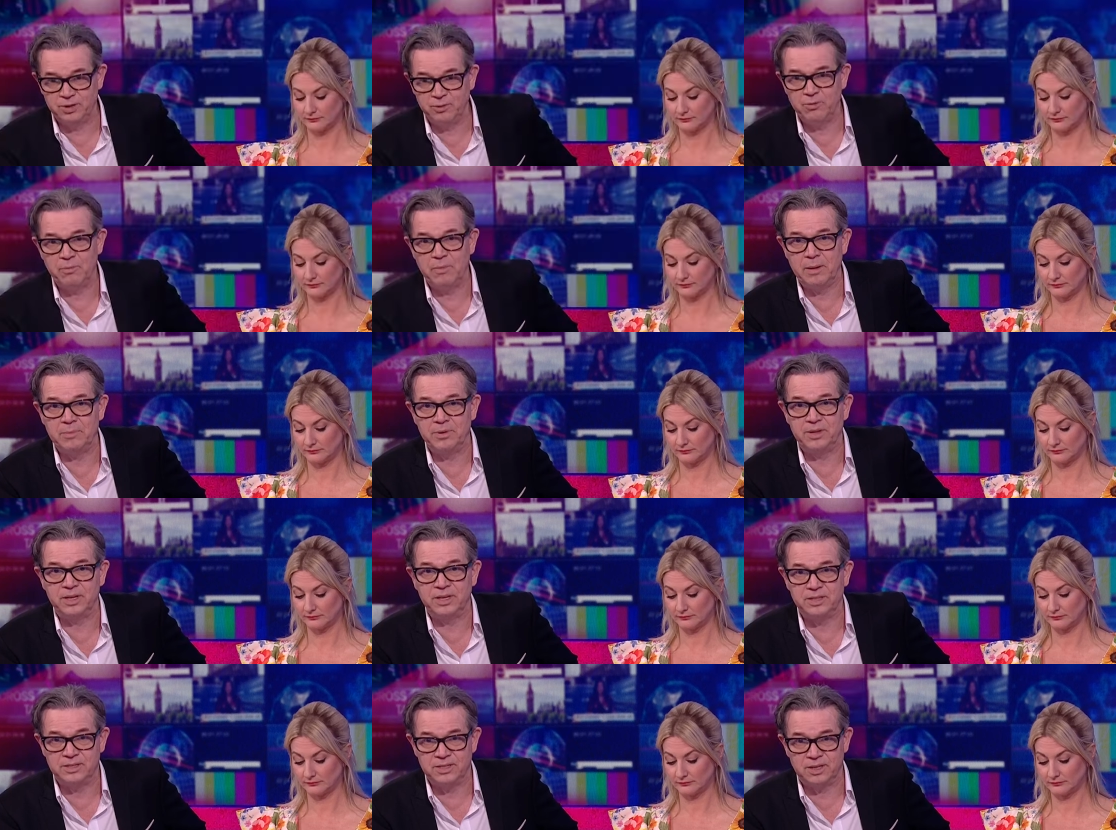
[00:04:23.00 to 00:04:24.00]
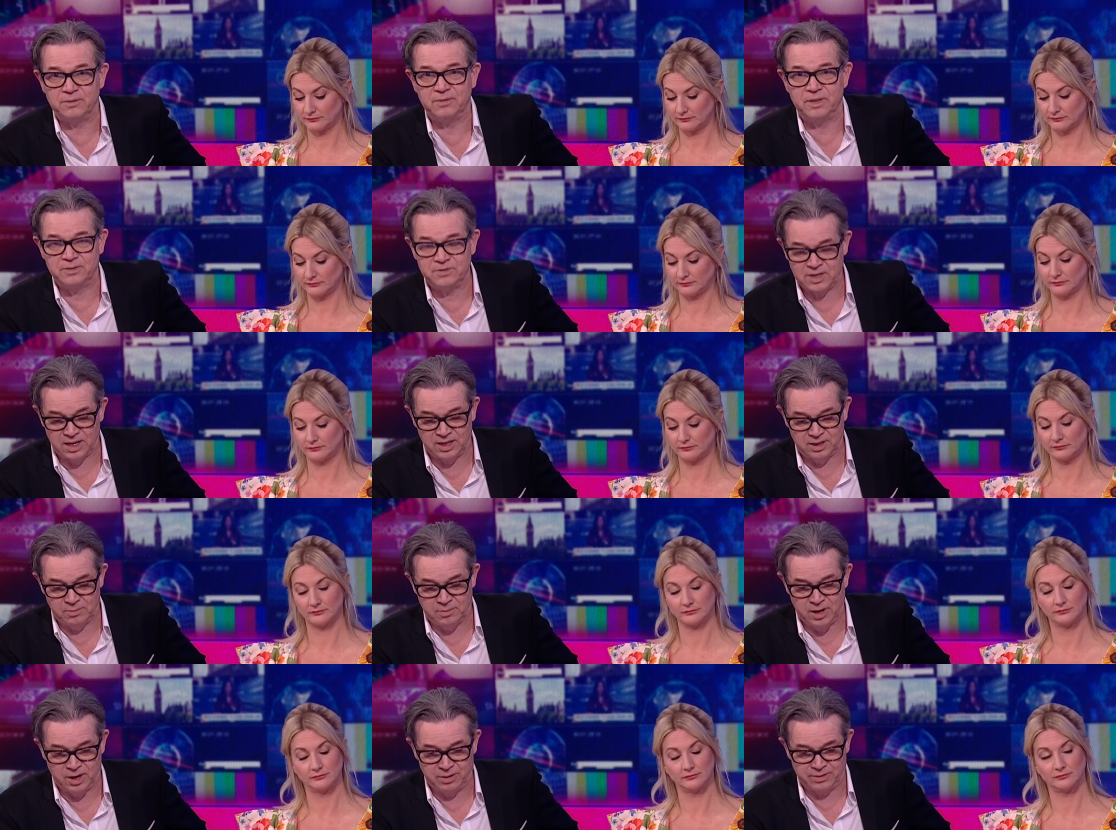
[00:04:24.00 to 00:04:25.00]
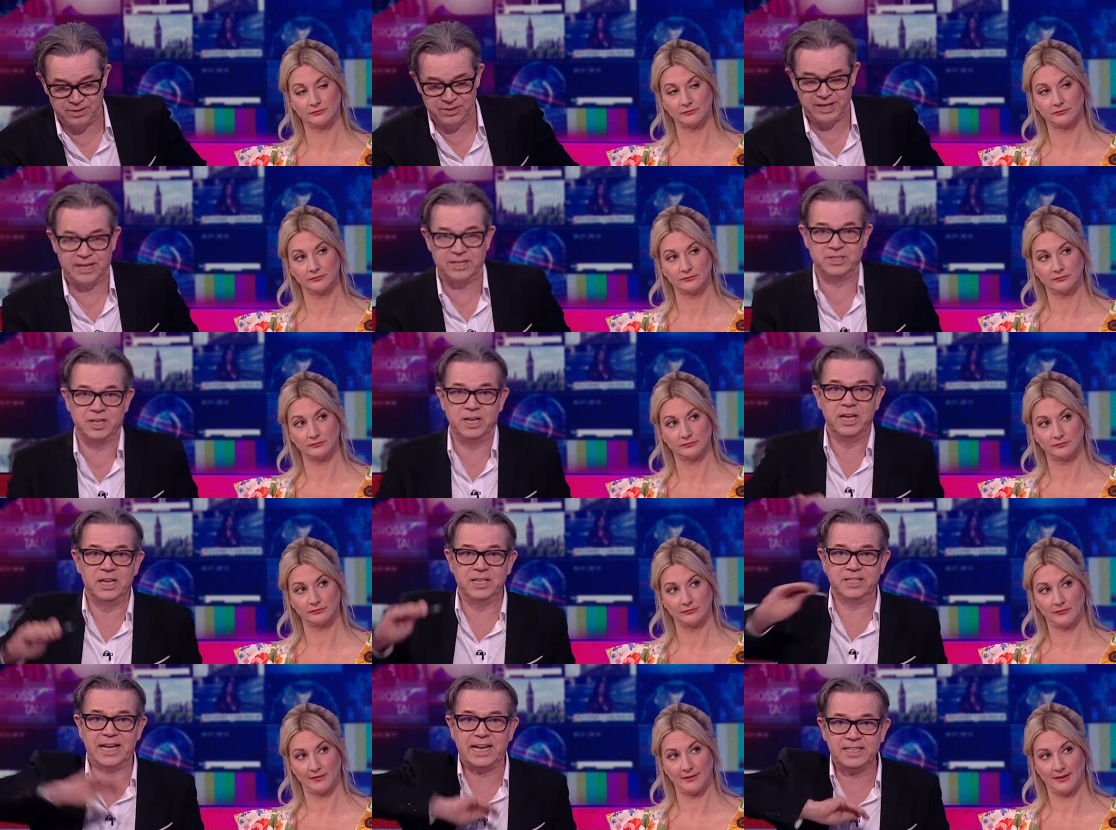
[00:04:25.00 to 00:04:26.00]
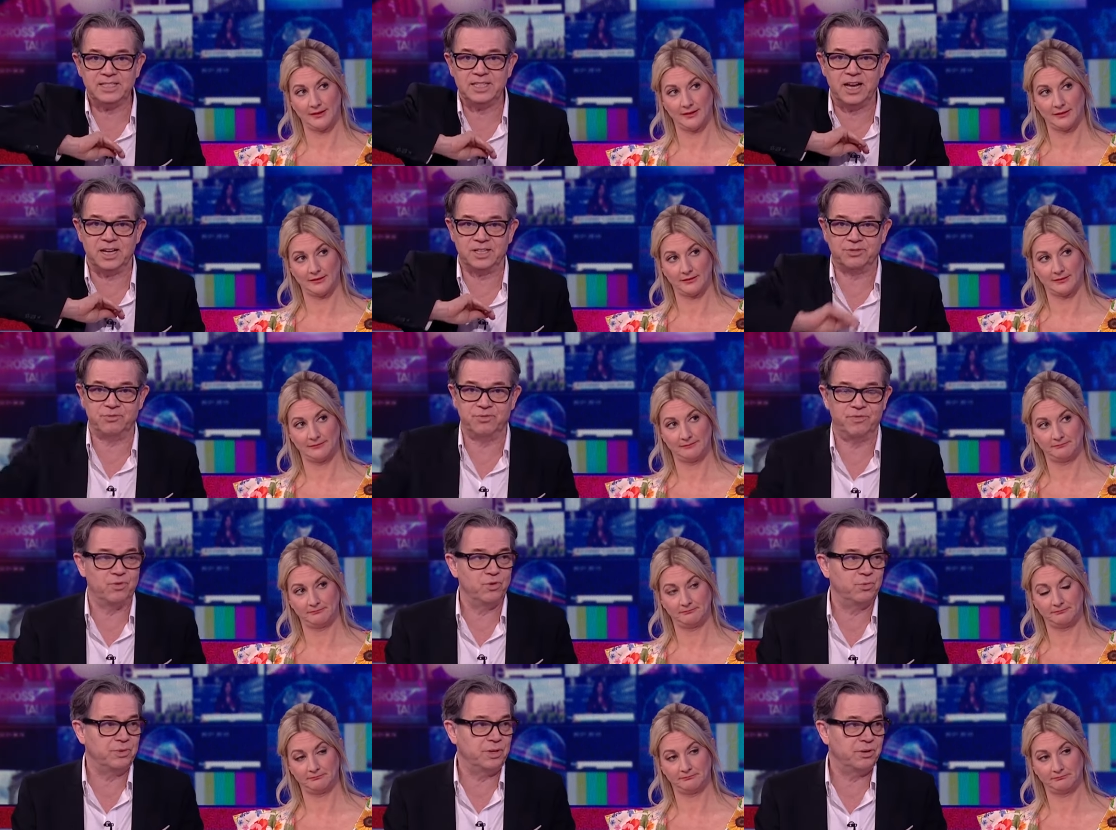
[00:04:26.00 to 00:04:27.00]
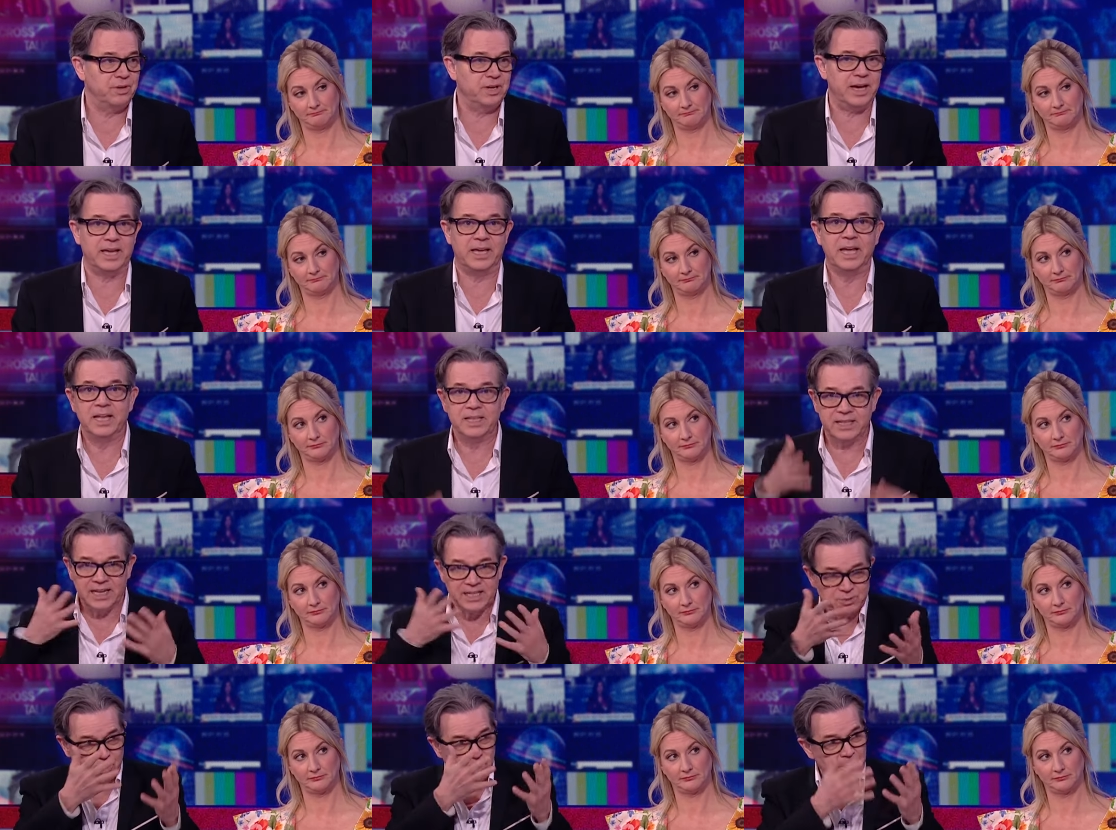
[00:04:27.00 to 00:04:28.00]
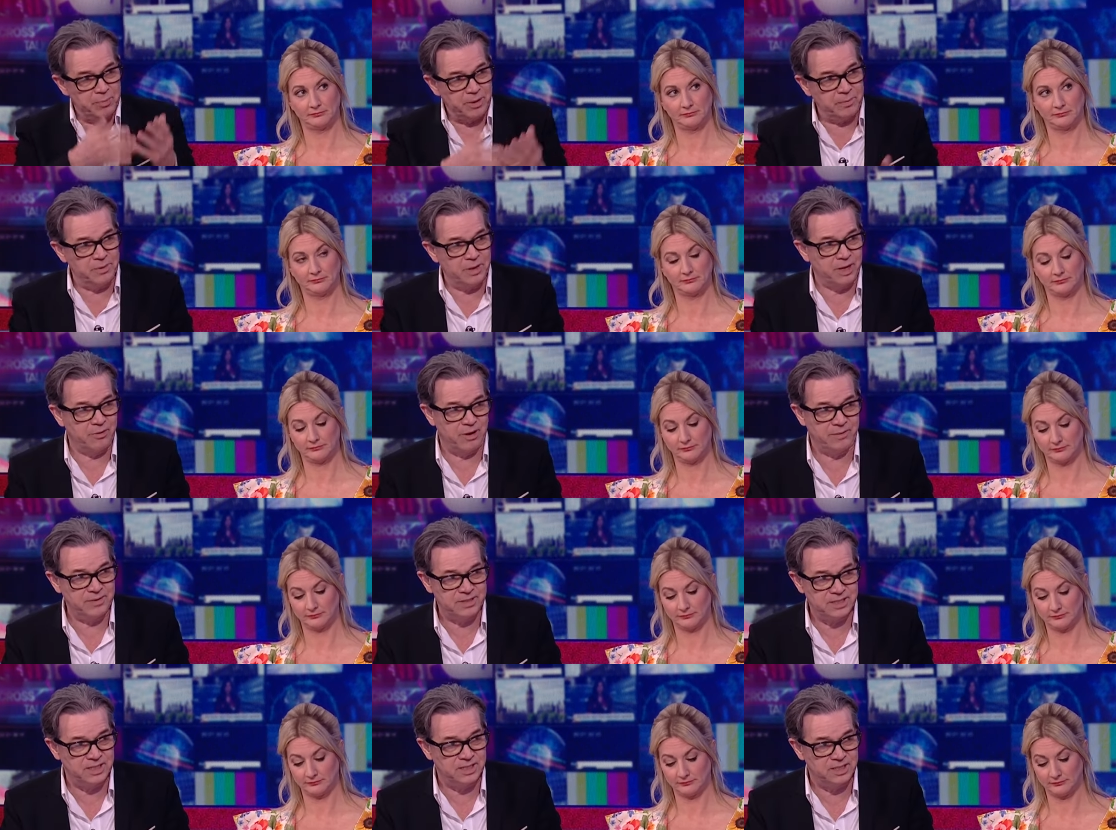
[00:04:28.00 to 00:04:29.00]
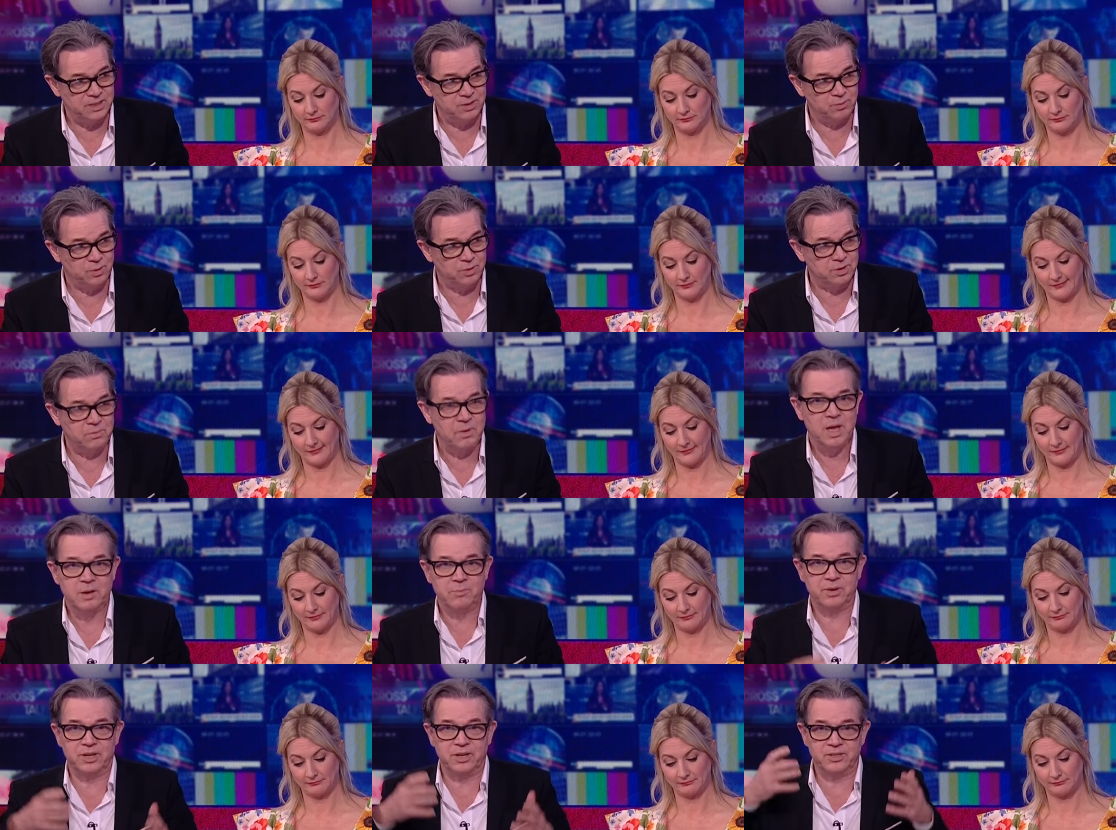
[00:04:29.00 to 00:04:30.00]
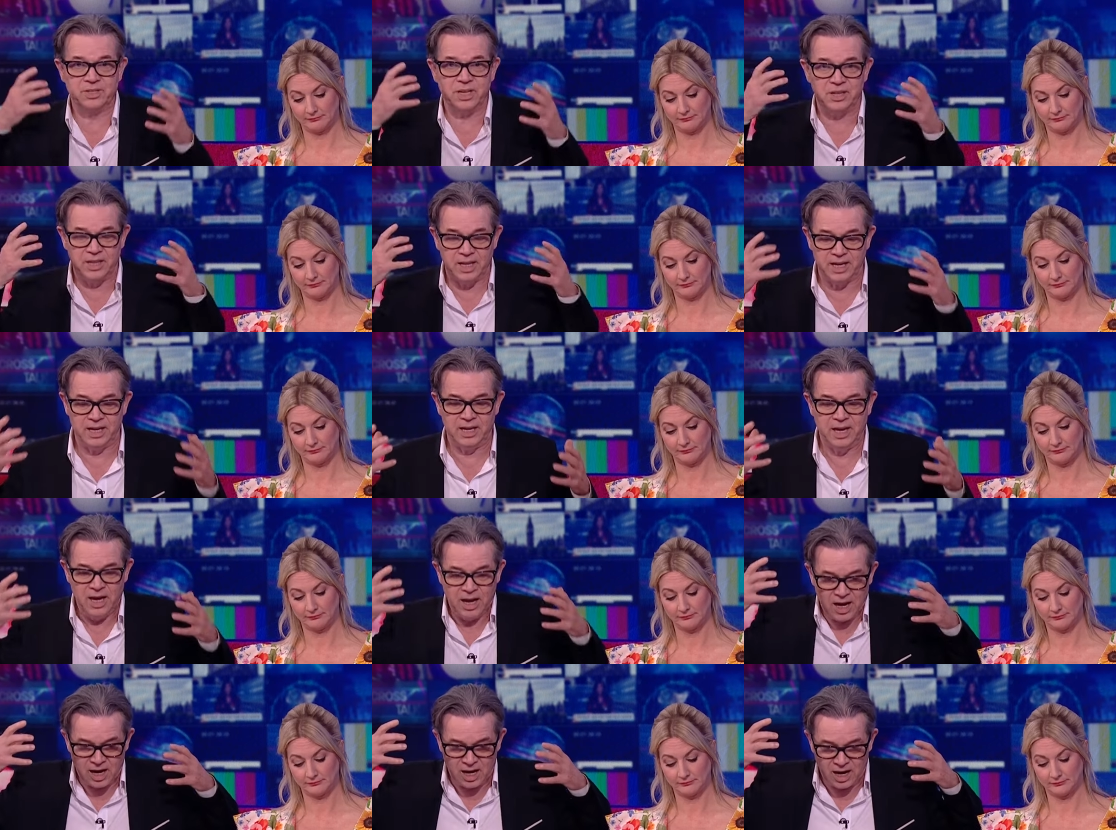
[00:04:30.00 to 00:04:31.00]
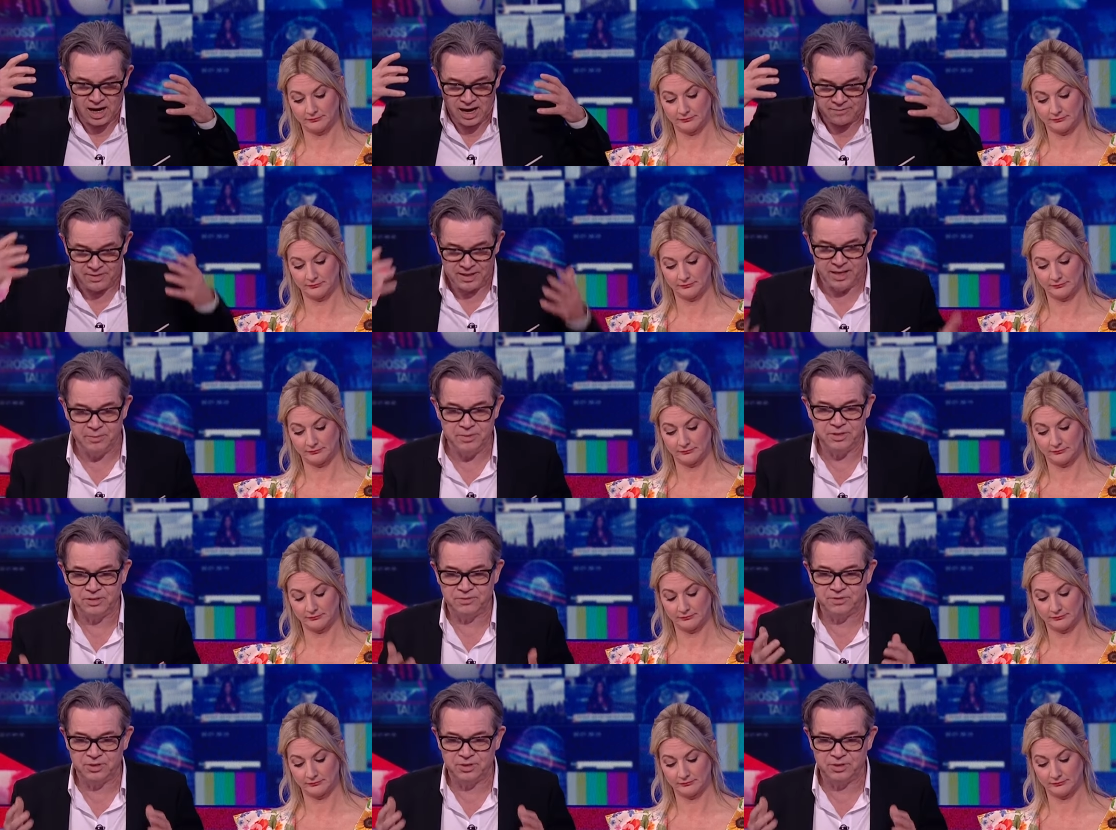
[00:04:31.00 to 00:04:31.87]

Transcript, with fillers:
Speaker 1: you remember the Conservatives under Margaret Thatcher? That's us, Reform UK. That's why people are gravitating towards them, because they have the image of